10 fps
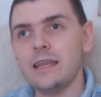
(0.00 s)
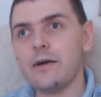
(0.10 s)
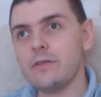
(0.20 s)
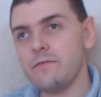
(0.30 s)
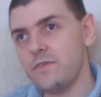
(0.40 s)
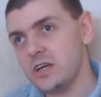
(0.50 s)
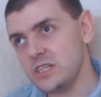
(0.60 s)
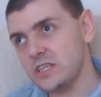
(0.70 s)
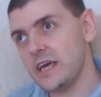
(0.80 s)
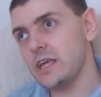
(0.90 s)
Now the
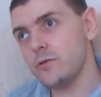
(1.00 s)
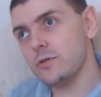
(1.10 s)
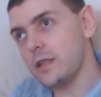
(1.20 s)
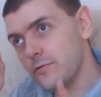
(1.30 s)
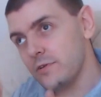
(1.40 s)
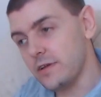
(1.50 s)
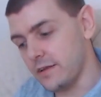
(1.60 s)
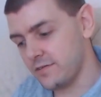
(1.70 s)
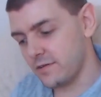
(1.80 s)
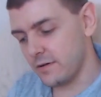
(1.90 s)
first thing you'll notice,